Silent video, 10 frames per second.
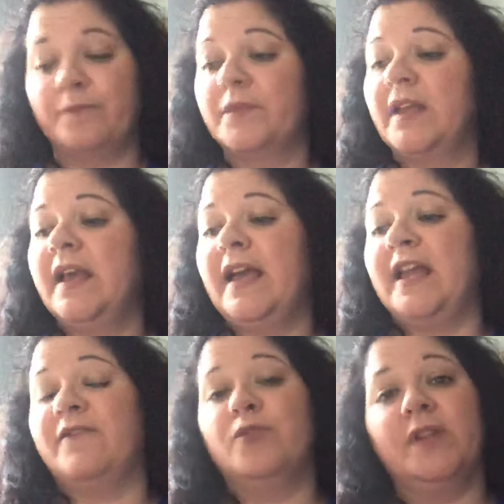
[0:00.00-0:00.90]

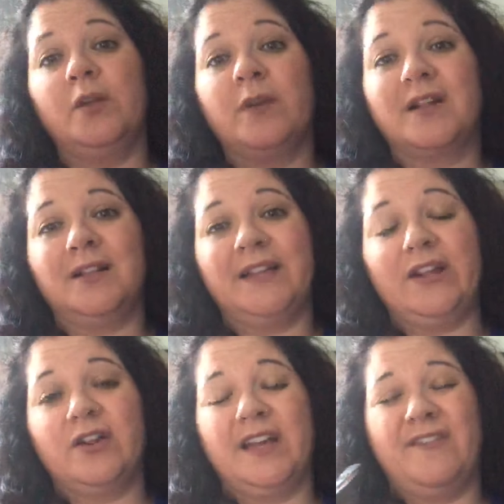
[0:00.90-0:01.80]
And if you really want to
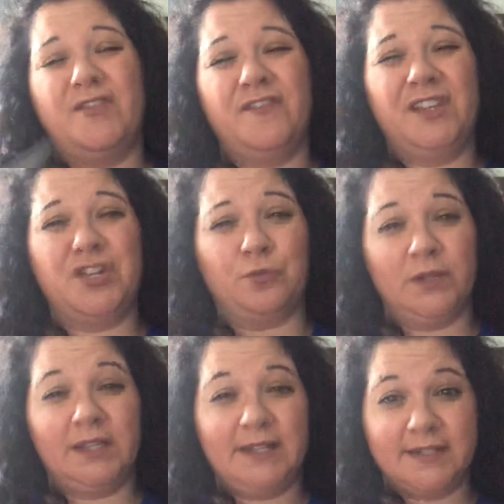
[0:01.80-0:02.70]
clear, if you feel like you
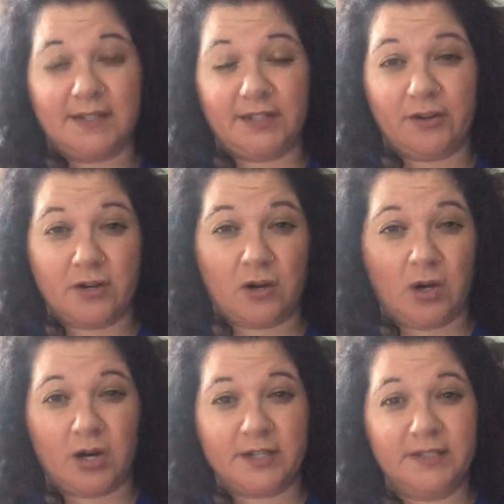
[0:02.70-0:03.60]
really need to clear your
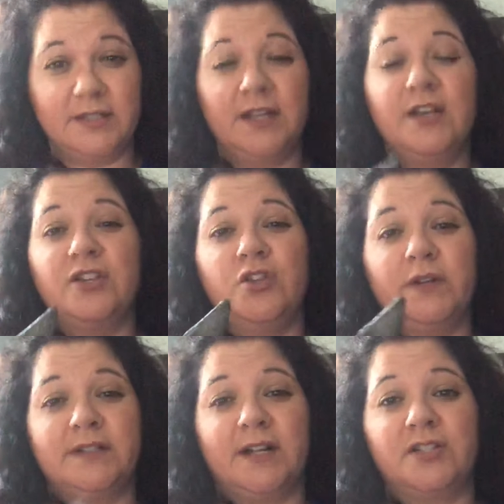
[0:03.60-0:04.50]
cards, you
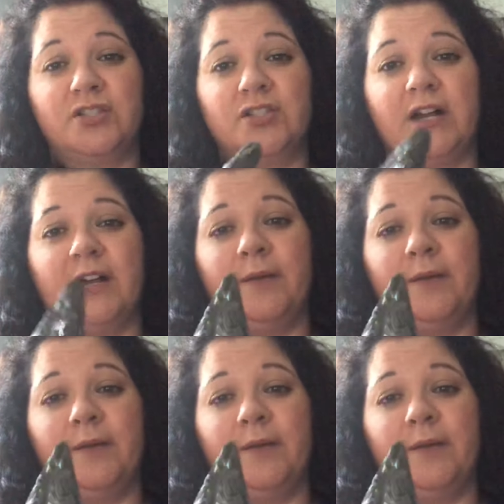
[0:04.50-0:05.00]
can touch